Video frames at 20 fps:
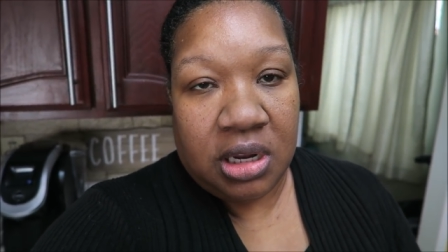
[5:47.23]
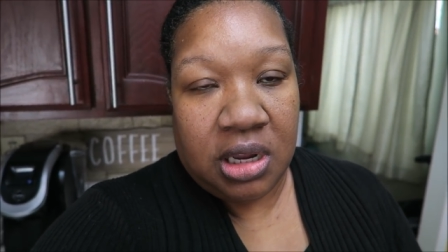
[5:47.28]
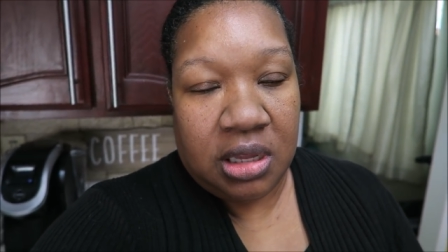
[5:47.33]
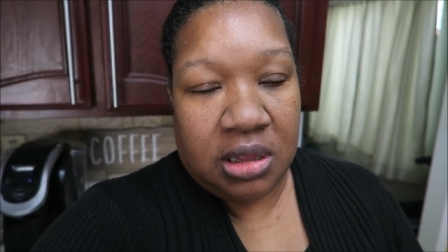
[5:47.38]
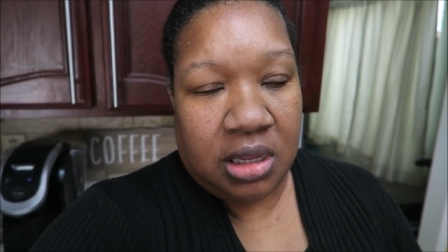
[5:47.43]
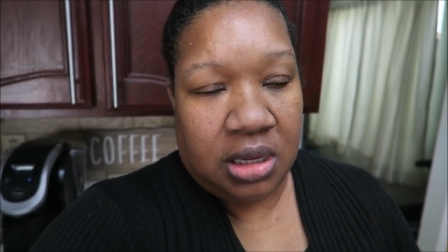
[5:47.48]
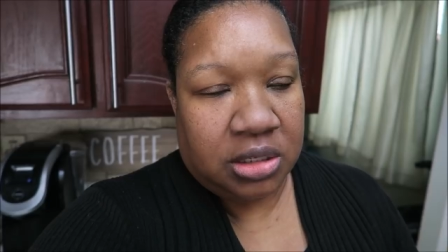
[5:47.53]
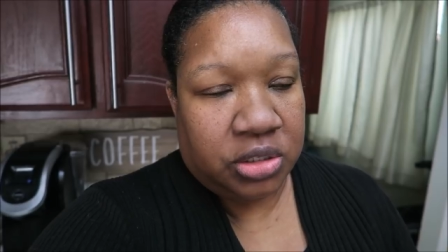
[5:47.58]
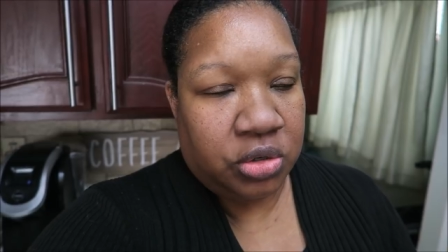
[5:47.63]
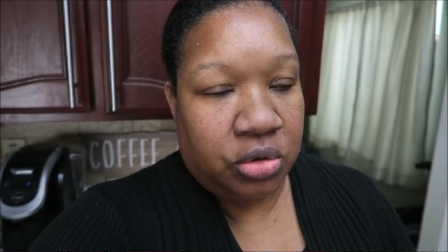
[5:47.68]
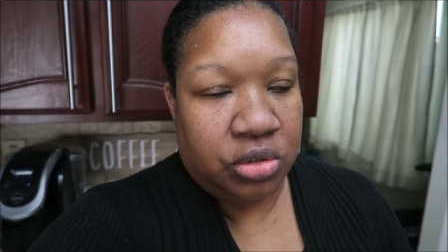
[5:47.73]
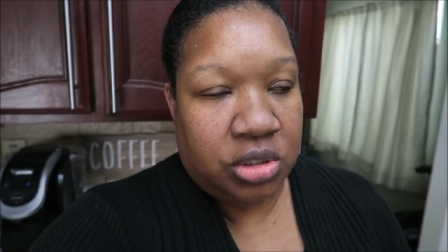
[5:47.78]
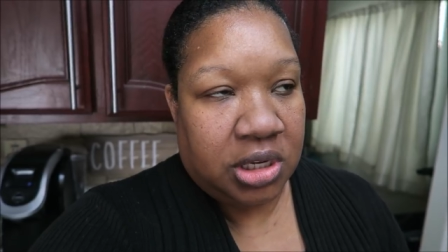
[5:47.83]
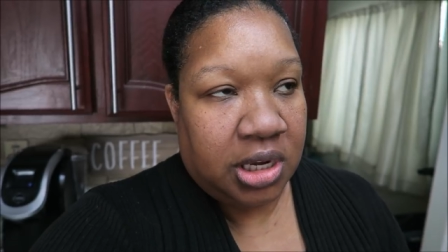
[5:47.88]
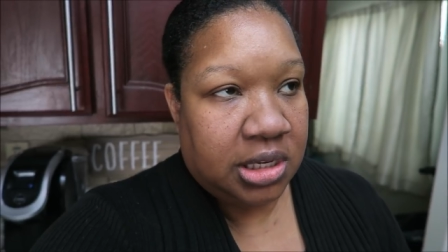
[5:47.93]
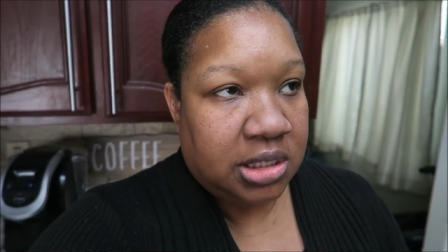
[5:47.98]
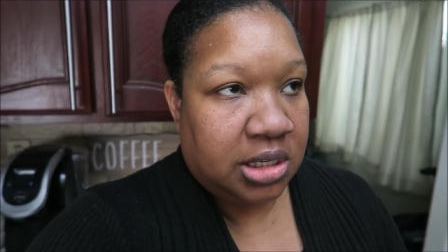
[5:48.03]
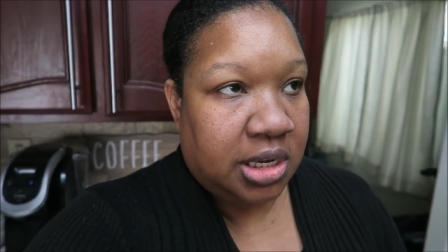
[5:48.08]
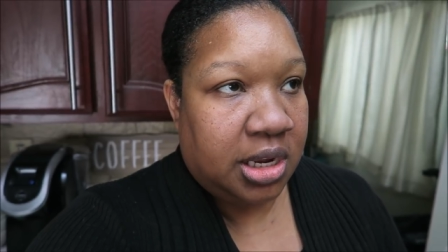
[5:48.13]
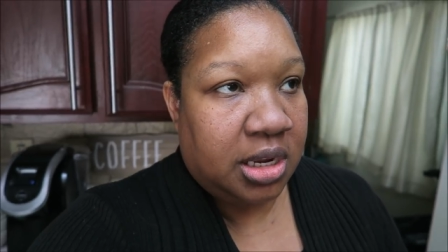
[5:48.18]
I think I told you
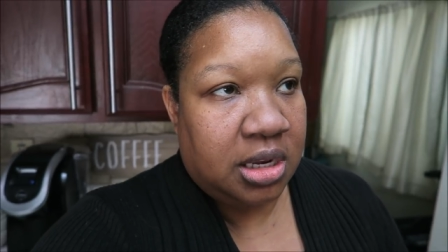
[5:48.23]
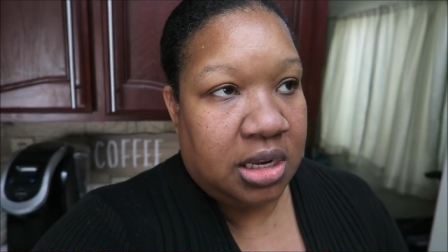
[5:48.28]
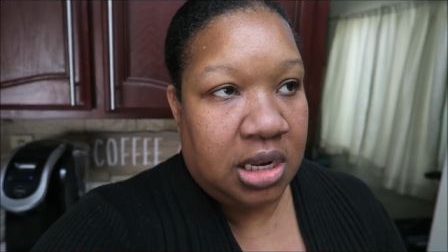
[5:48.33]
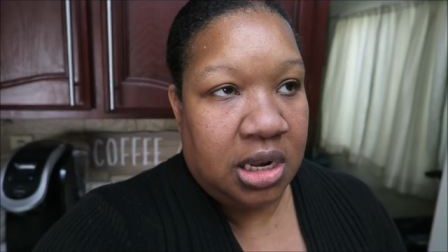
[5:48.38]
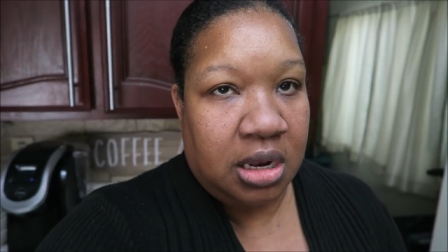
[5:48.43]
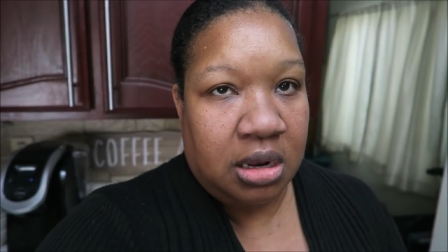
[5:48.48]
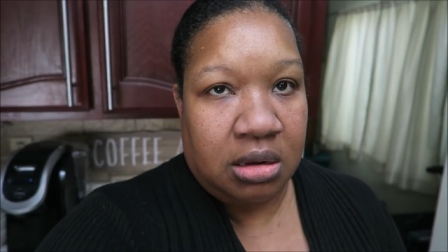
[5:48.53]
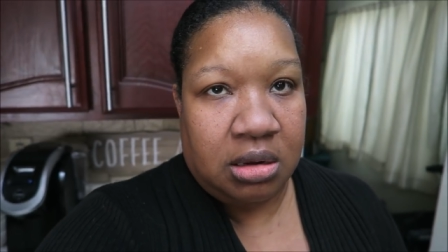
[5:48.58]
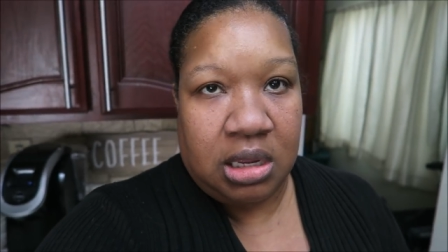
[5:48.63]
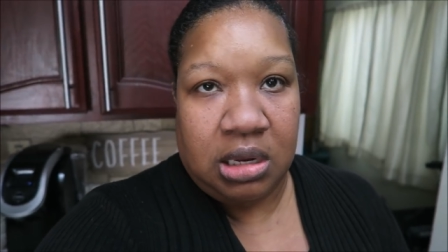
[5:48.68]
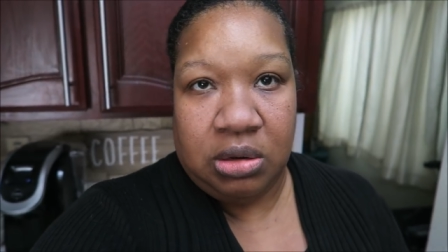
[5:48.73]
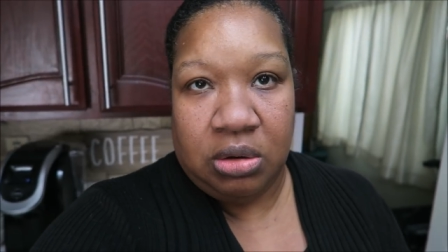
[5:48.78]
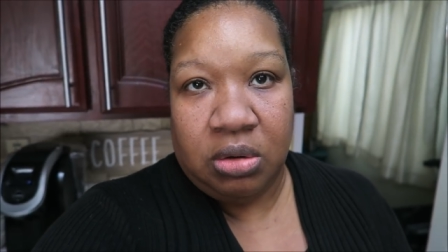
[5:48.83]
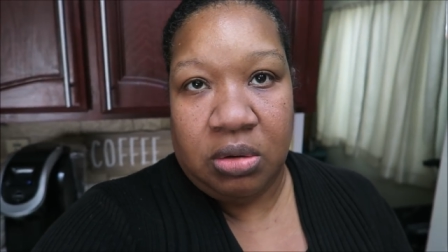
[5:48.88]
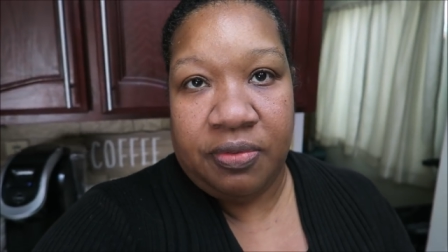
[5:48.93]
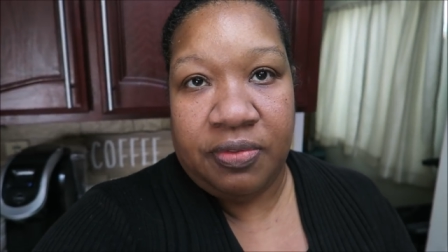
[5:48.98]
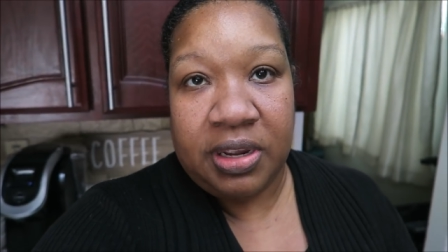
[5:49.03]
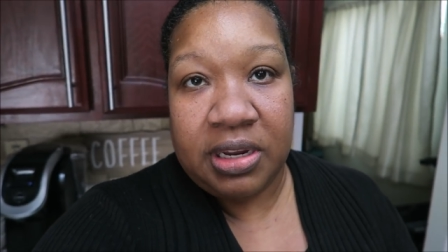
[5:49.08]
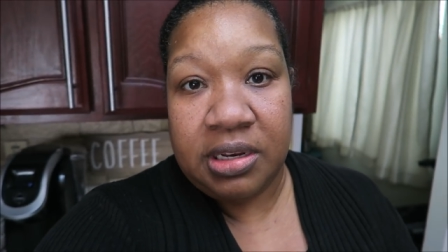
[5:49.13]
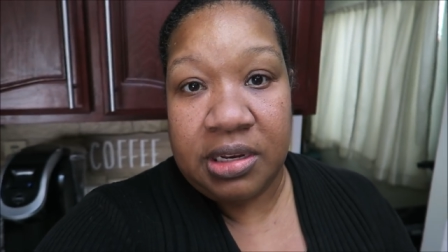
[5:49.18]
guys that. I don't know
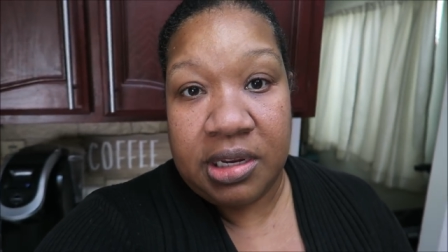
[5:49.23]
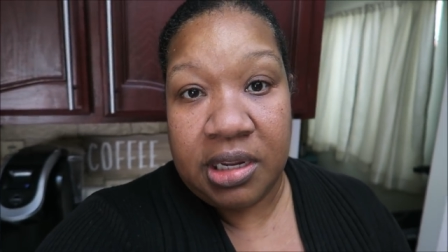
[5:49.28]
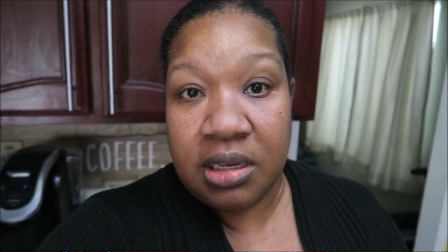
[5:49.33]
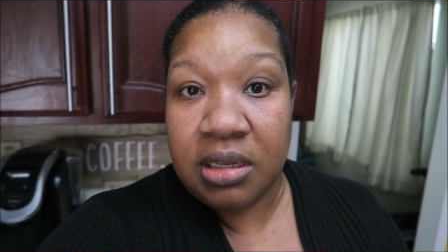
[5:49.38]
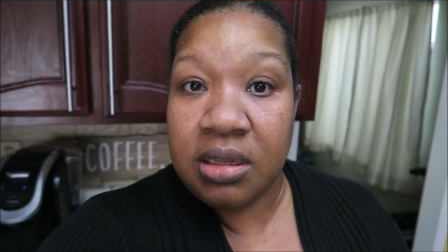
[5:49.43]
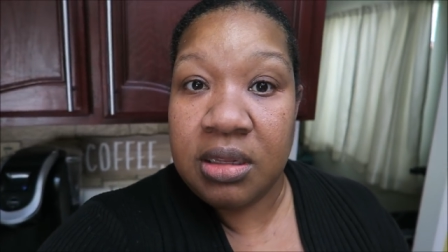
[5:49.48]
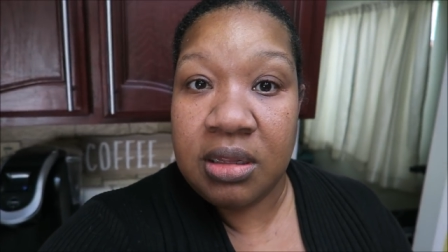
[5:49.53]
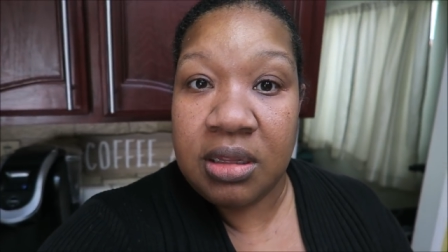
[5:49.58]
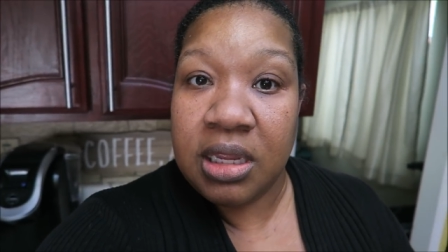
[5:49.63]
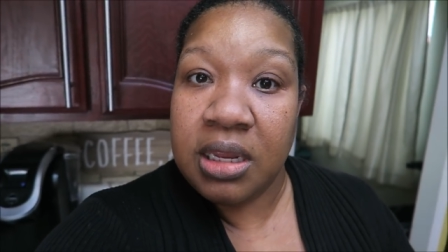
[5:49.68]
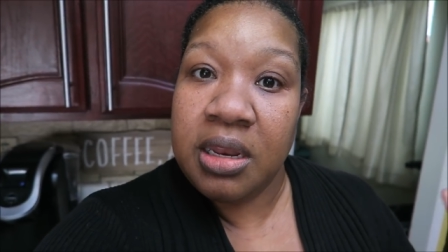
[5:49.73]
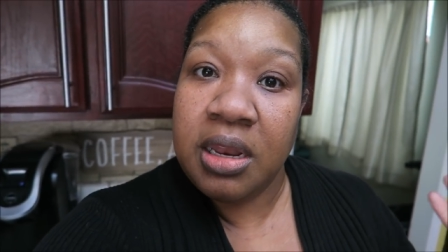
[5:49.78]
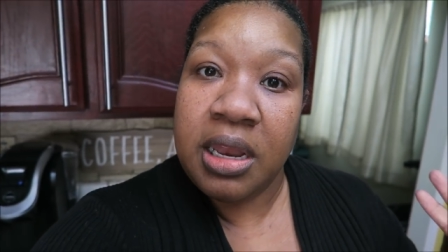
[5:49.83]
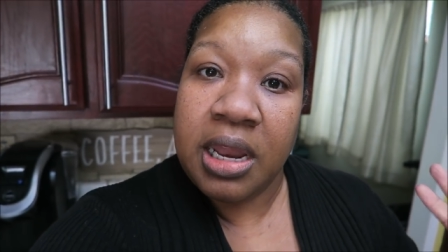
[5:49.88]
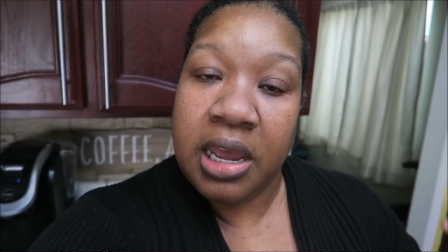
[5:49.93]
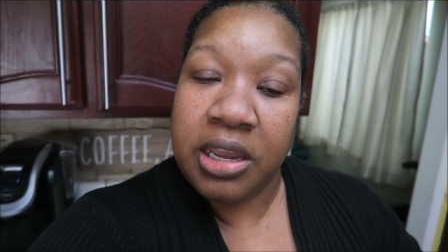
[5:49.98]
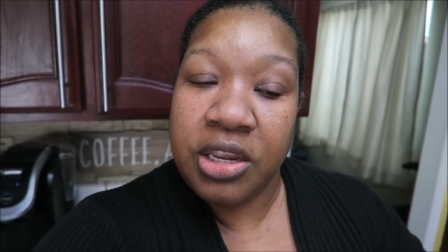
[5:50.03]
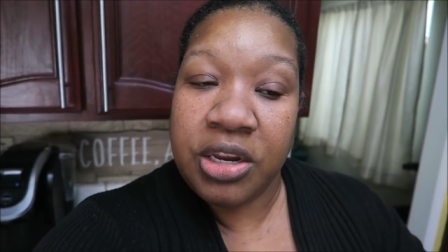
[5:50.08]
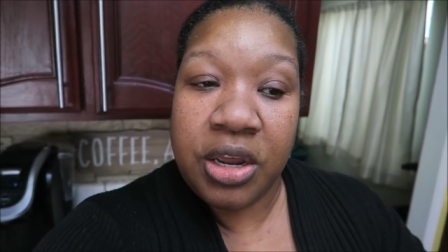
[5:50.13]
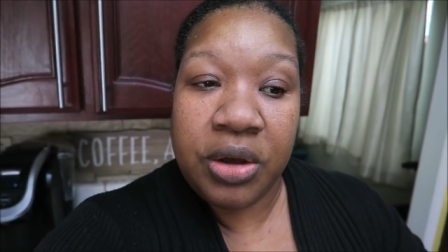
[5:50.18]
if I didn't, then
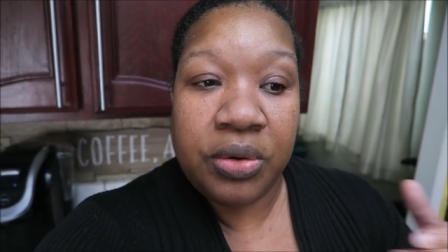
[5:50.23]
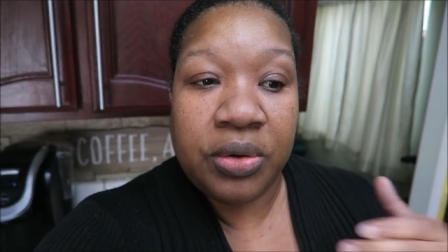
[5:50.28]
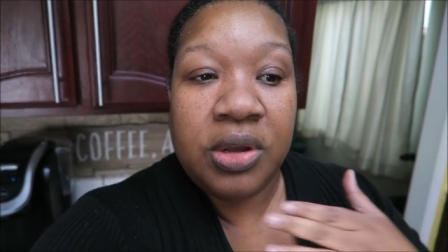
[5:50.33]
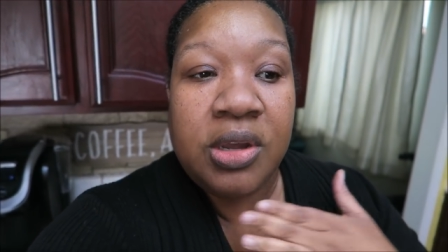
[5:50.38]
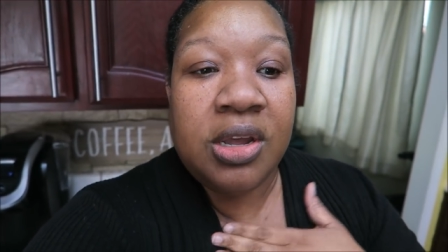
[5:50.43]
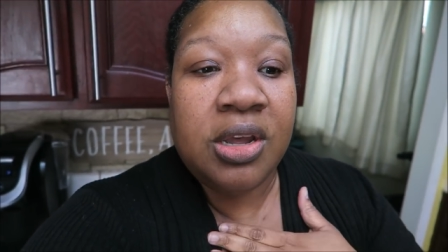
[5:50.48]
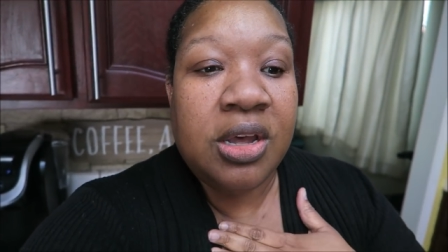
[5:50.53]
now you know.